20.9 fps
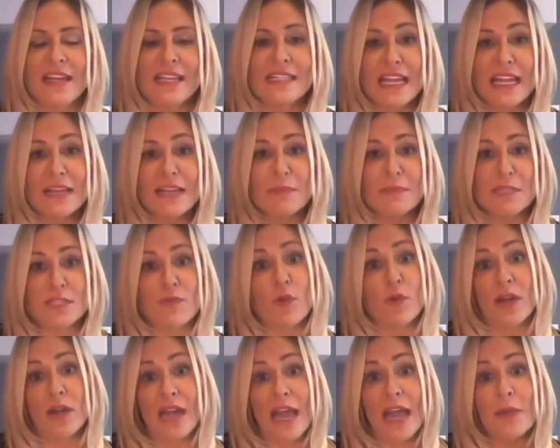segments
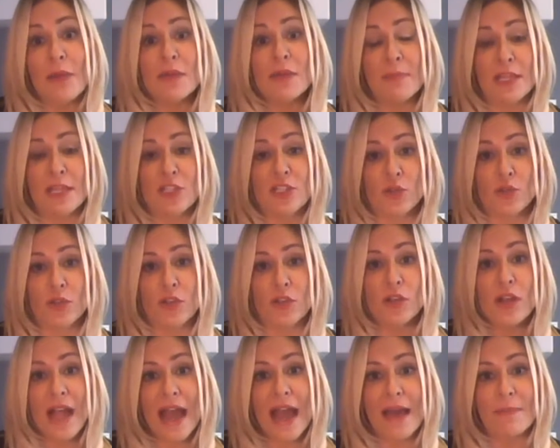for, and I want to make sure
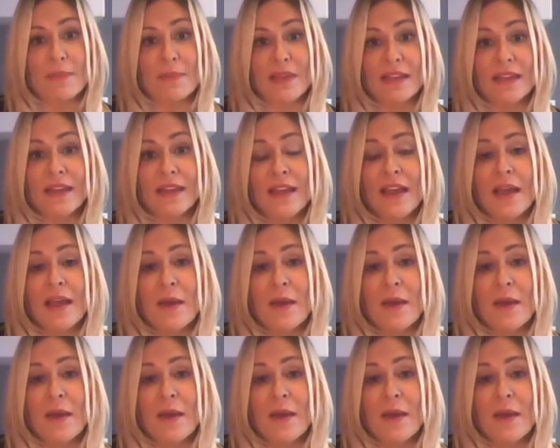they're happy.